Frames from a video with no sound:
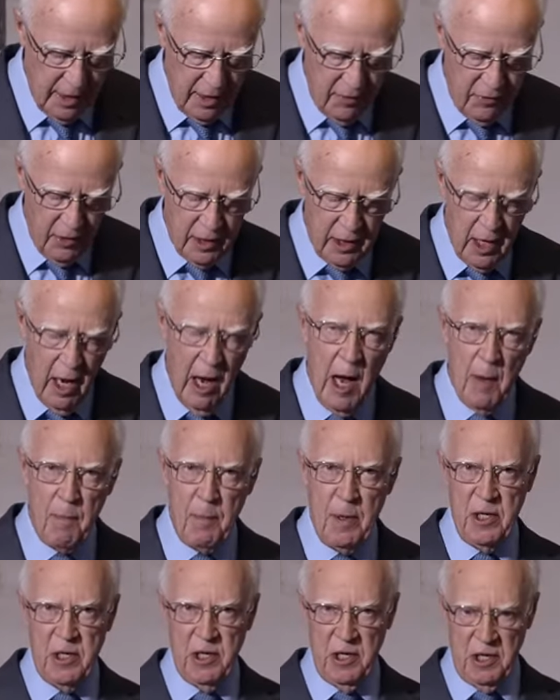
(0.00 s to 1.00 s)
the
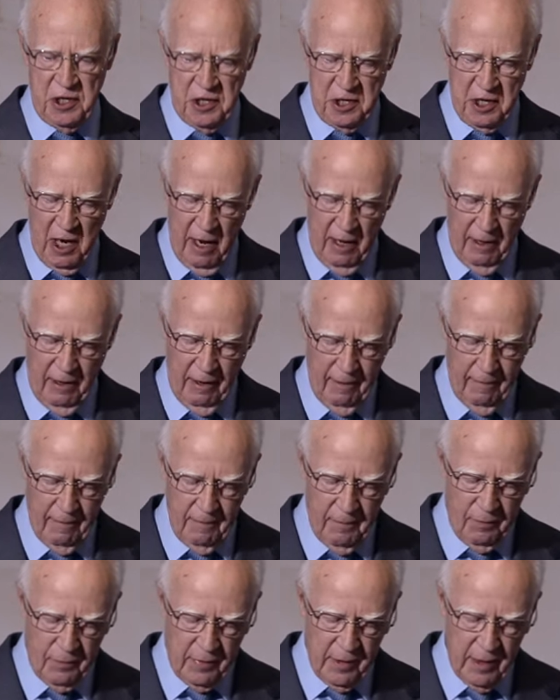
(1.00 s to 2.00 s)
carpenter's son,
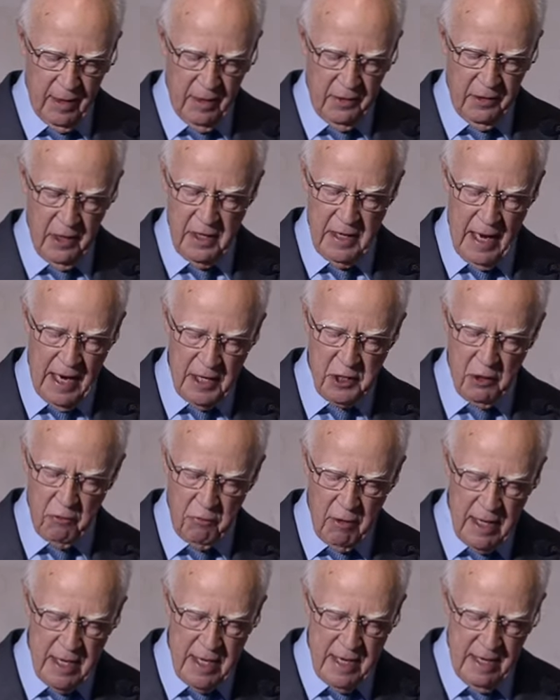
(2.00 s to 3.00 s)
the
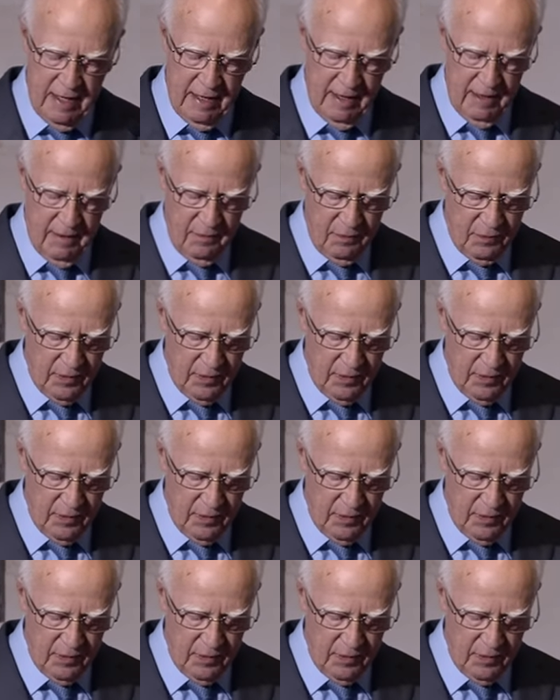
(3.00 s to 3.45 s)
Nazarene.